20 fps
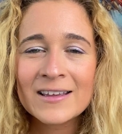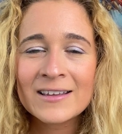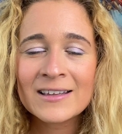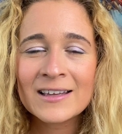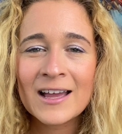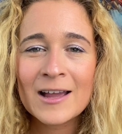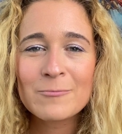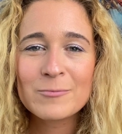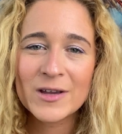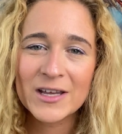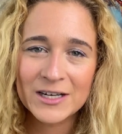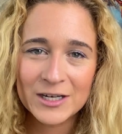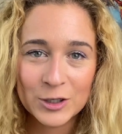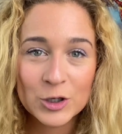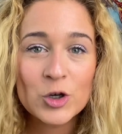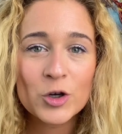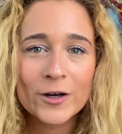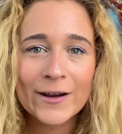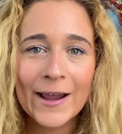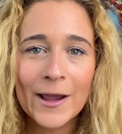I'm gonna
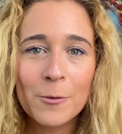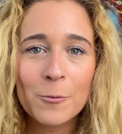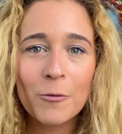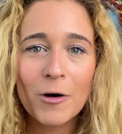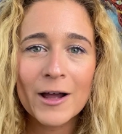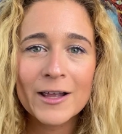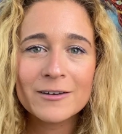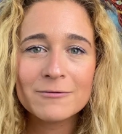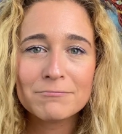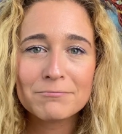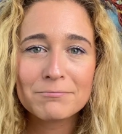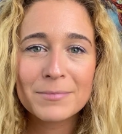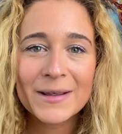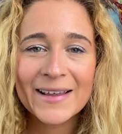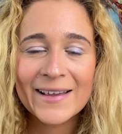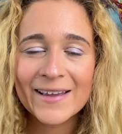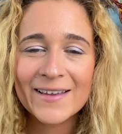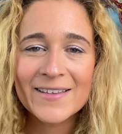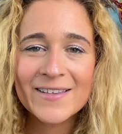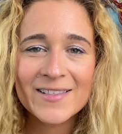create one
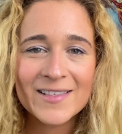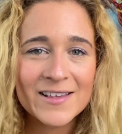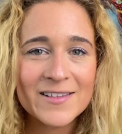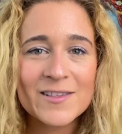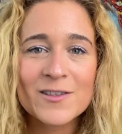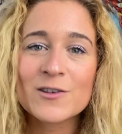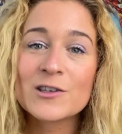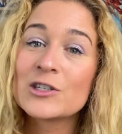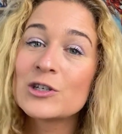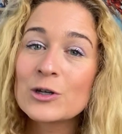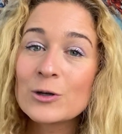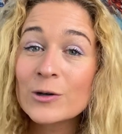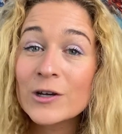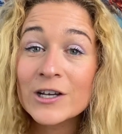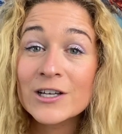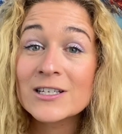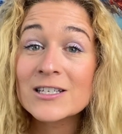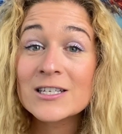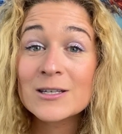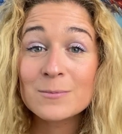because this is too
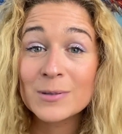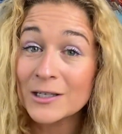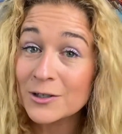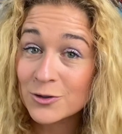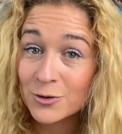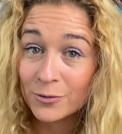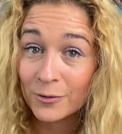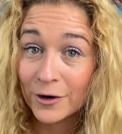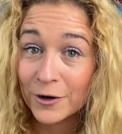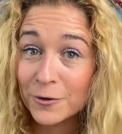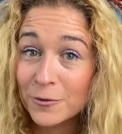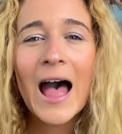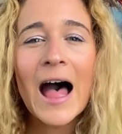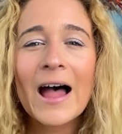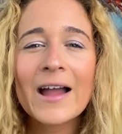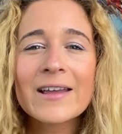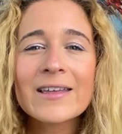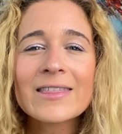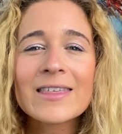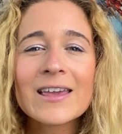good to be true.
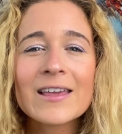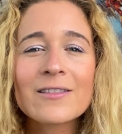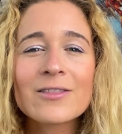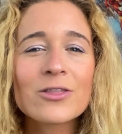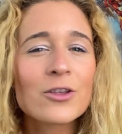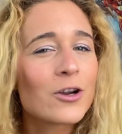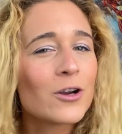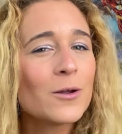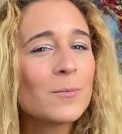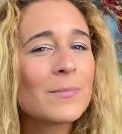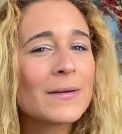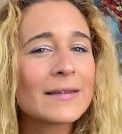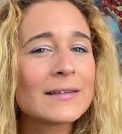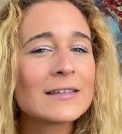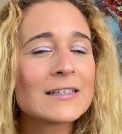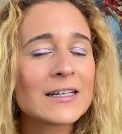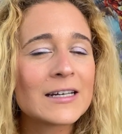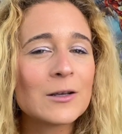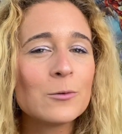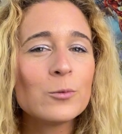I think their
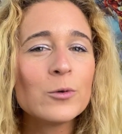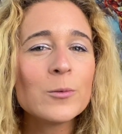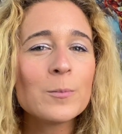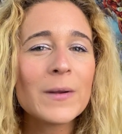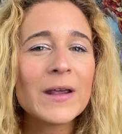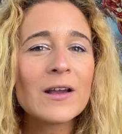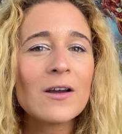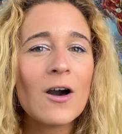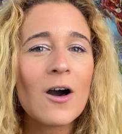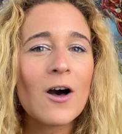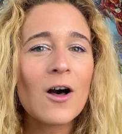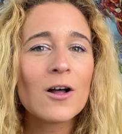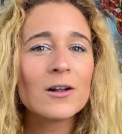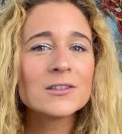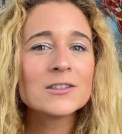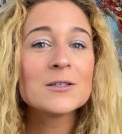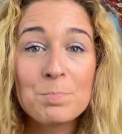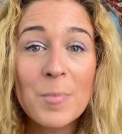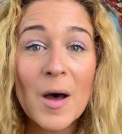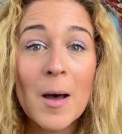ability would be
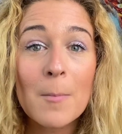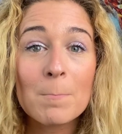called Bum